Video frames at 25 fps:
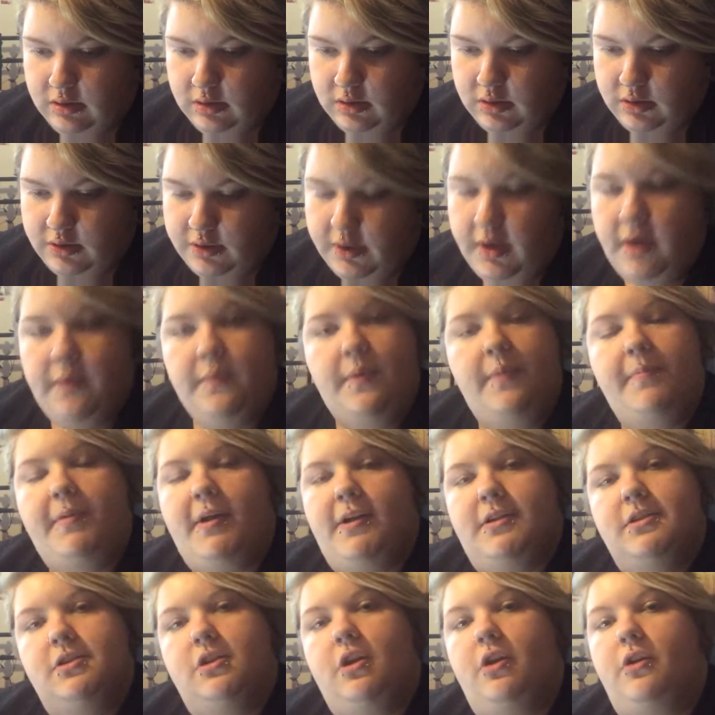So I went
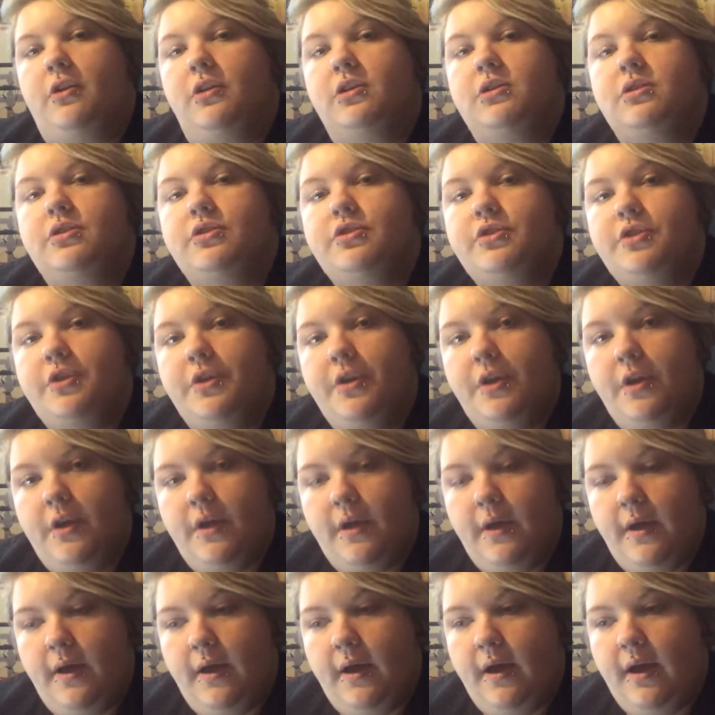back to college,
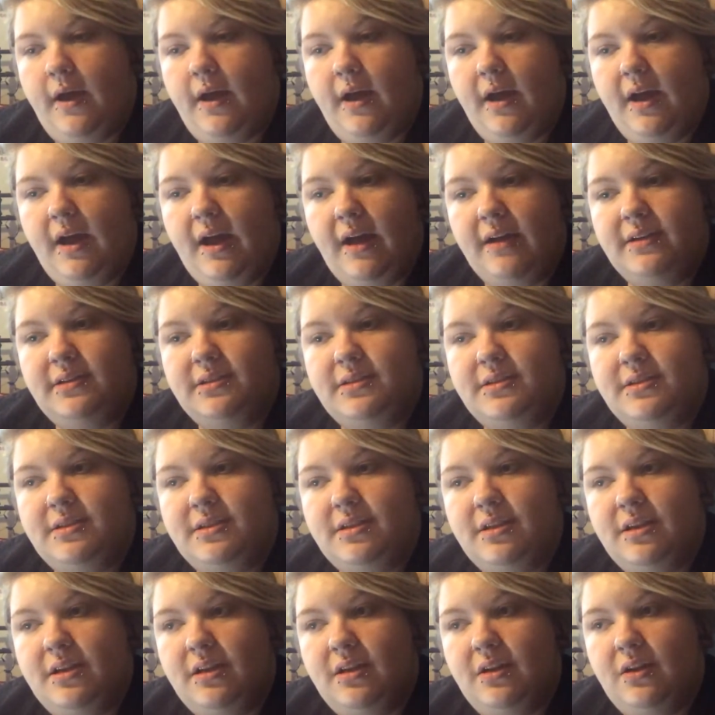and